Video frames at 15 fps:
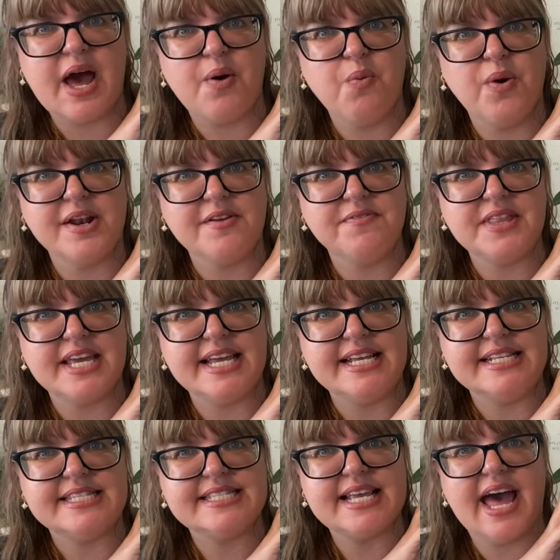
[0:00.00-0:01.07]
one of
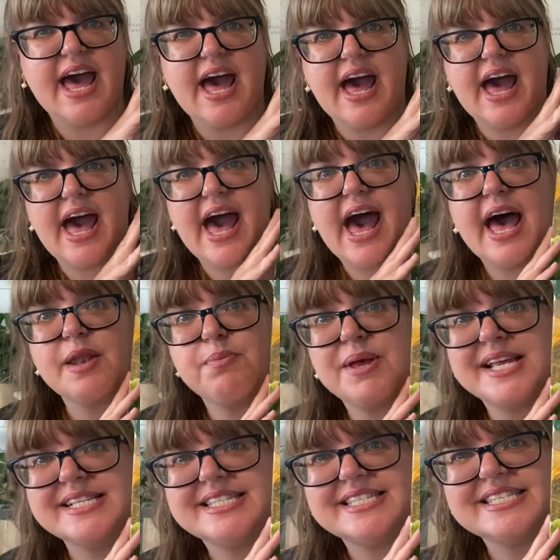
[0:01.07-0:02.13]
these art
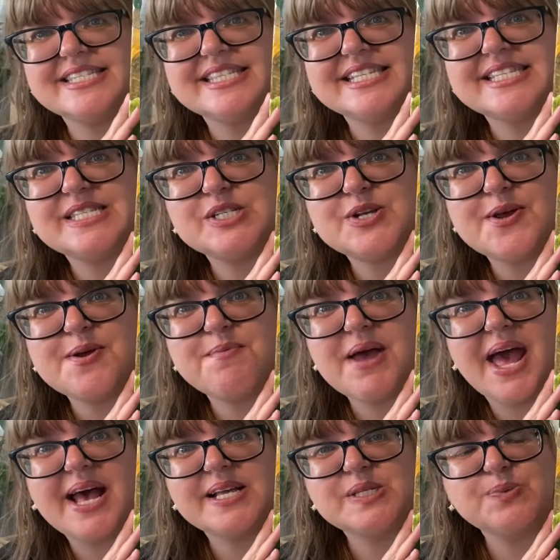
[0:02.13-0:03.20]
pieces this term
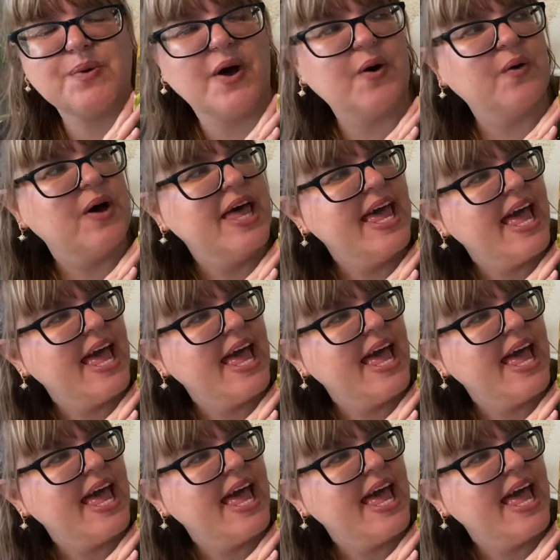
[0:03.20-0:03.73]
as well.